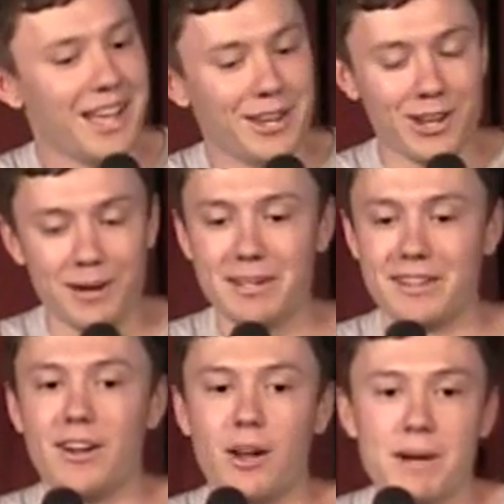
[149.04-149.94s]

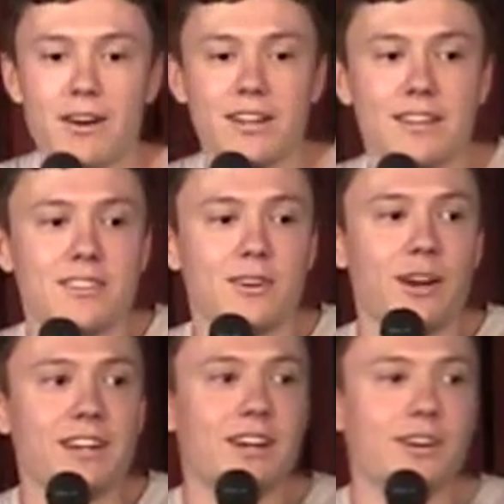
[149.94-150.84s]
No, America is a
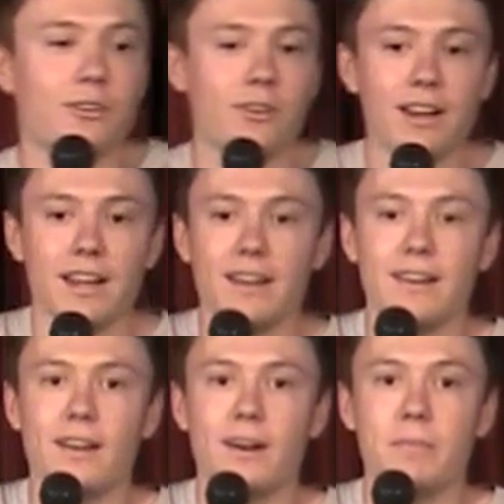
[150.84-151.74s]
great country,
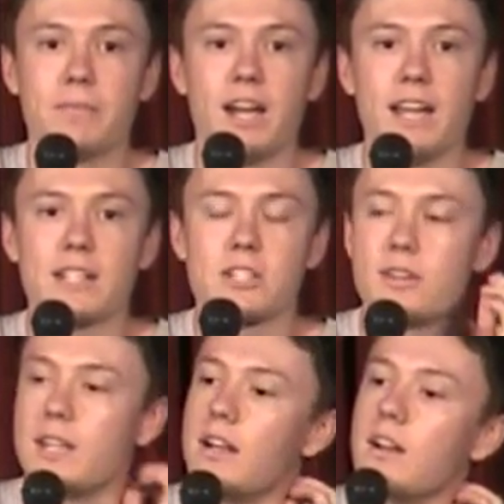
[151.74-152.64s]
and I
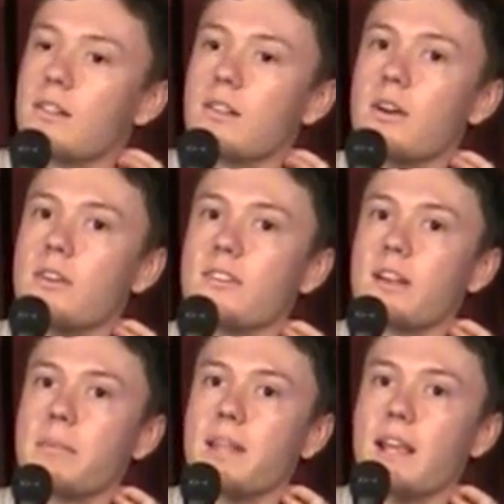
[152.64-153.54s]
actually learned
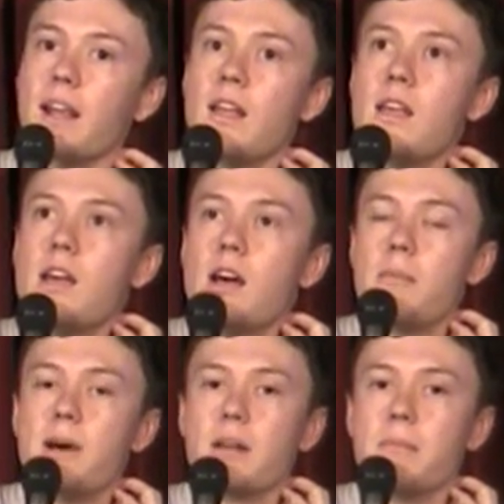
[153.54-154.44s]
something
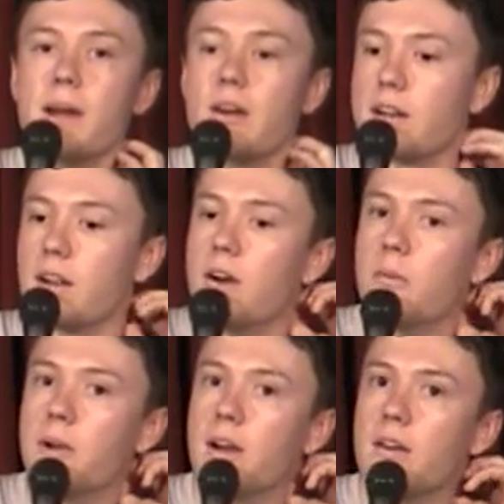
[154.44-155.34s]
about America
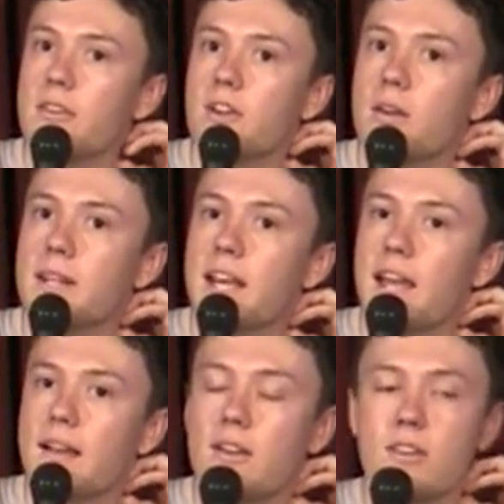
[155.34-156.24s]
when I was over
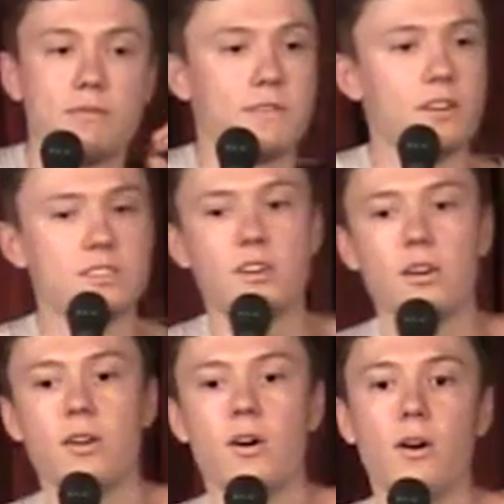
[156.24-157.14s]
there. Because for those who
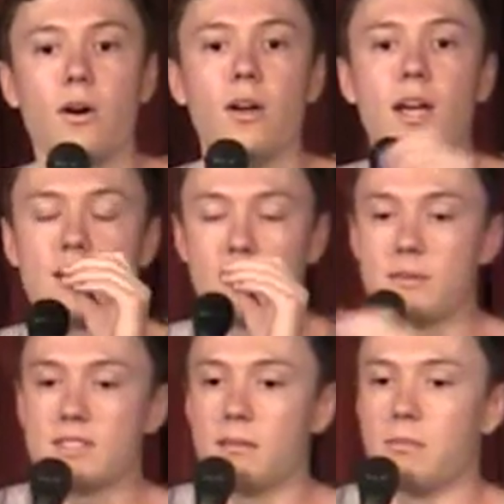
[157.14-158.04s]
don't know, because I
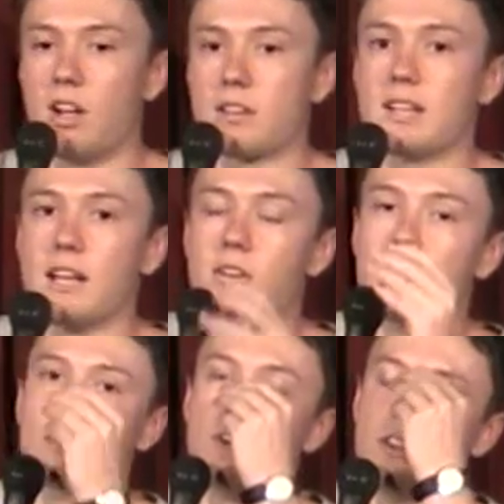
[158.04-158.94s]
was in Los
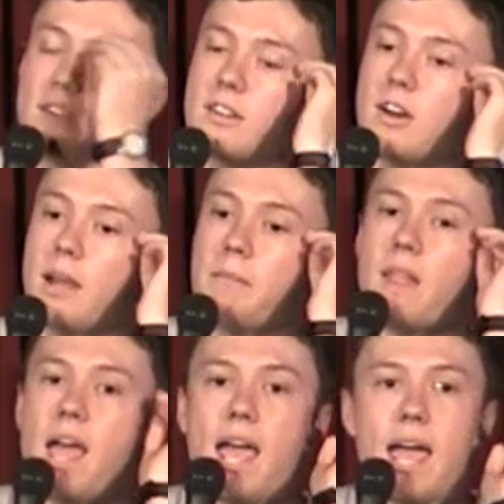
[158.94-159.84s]
Angeles a lot of the time,
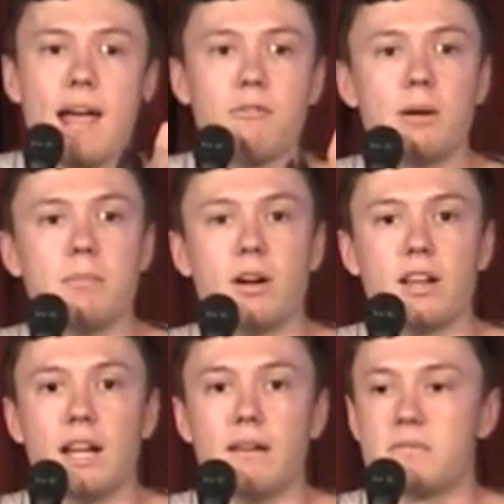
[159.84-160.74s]

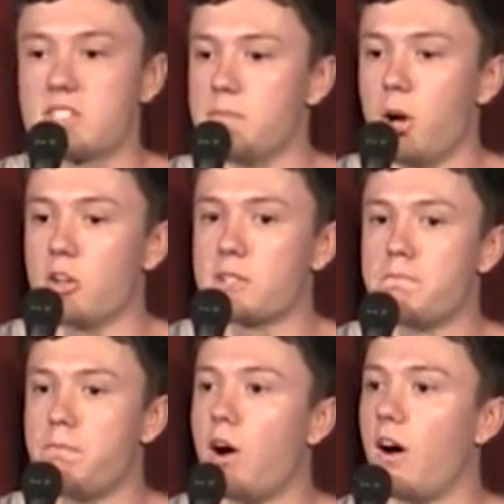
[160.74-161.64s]
everybody smokes
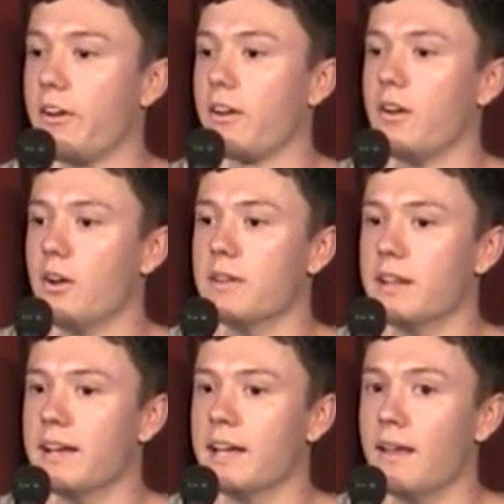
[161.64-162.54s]
pot over
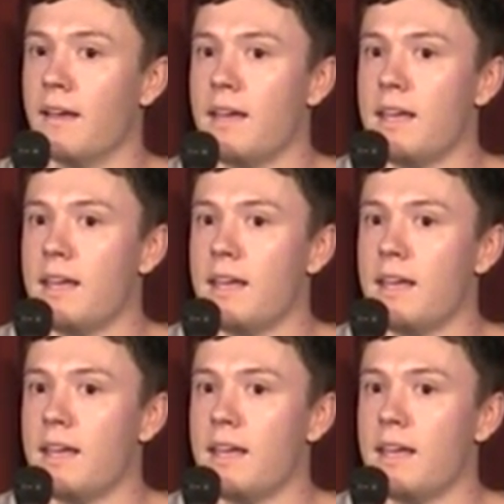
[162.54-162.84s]
there.